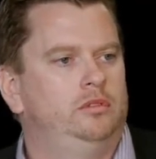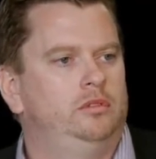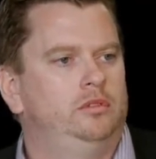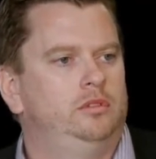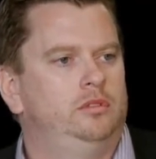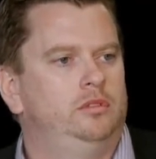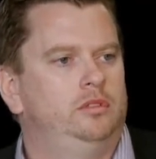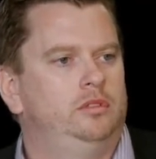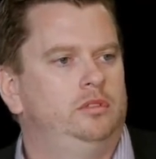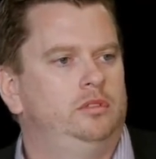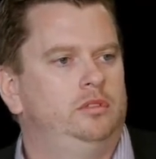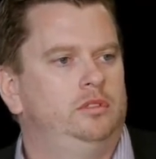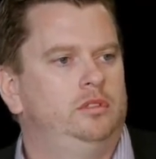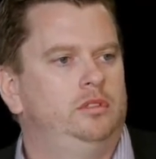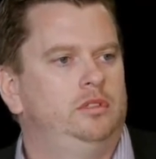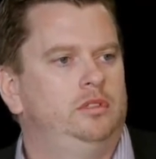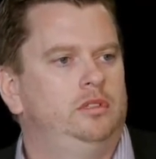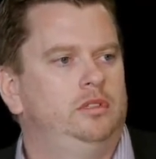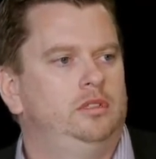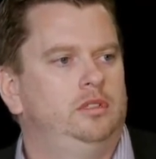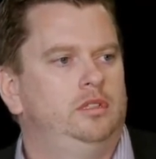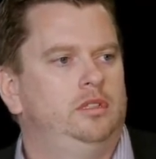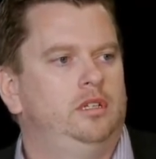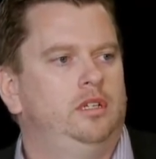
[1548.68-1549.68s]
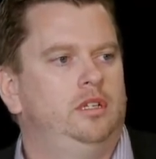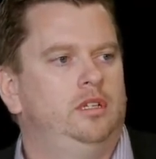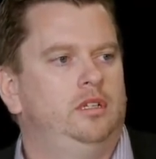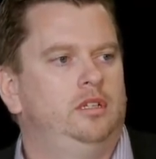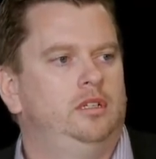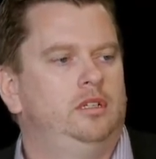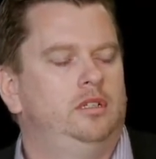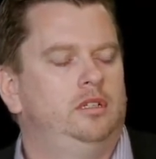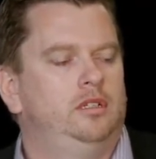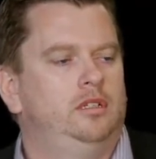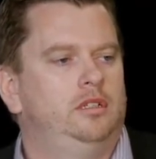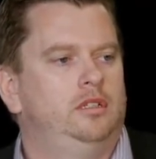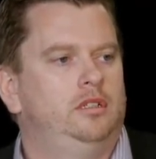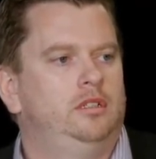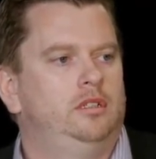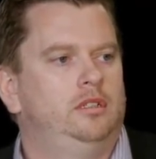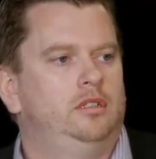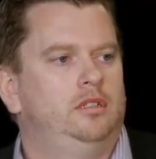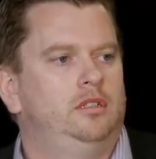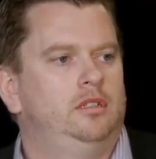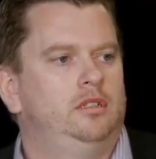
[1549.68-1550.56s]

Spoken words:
Nothing is said.